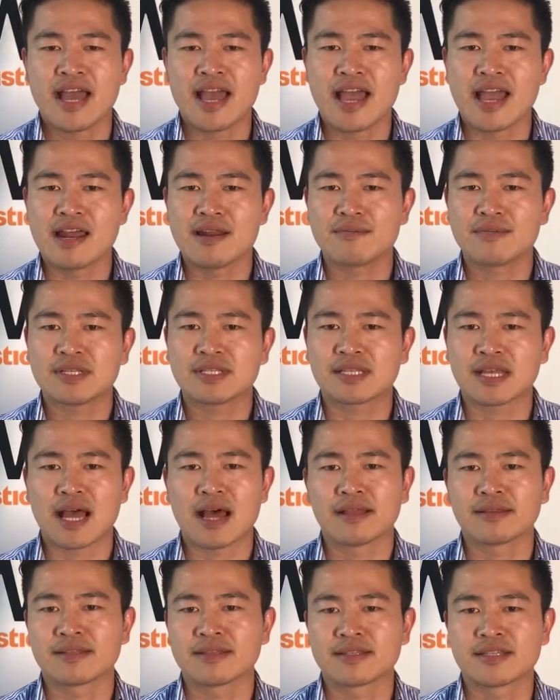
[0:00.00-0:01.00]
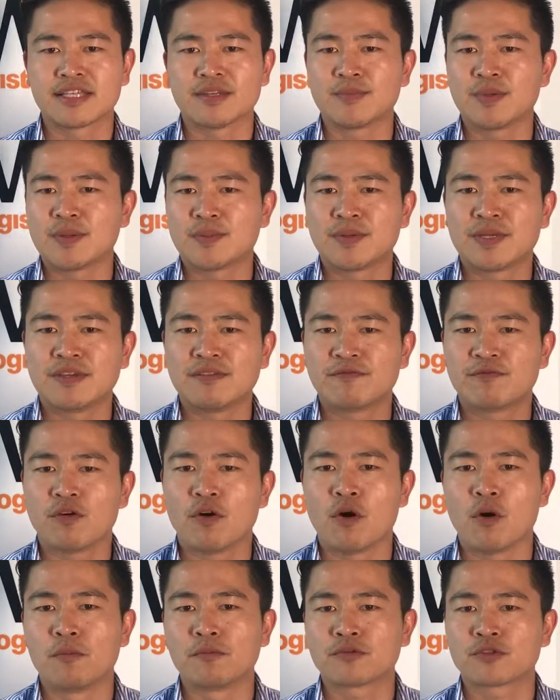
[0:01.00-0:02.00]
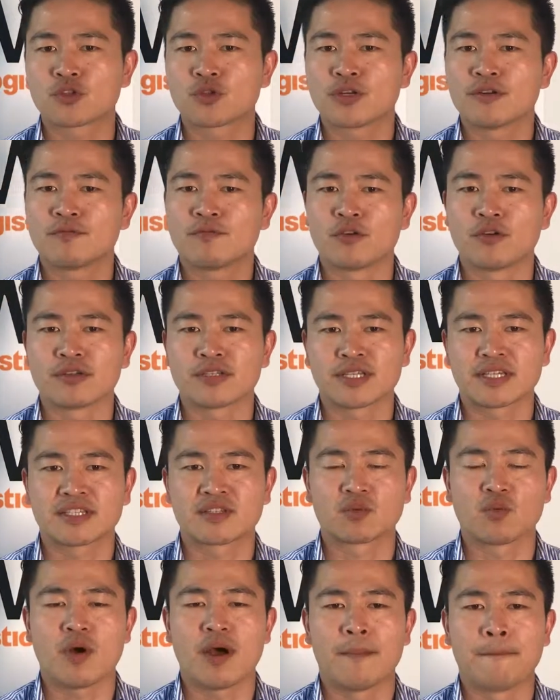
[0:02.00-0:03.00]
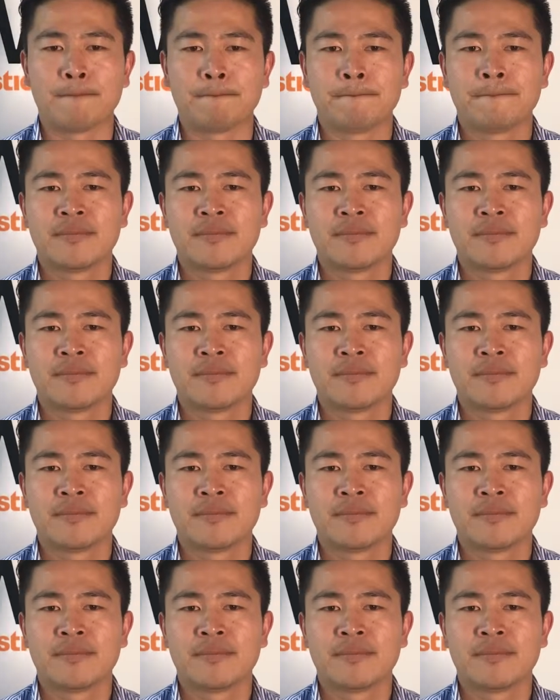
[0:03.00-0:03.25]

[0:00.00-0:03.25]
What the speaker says: elements on the CBP form 3461.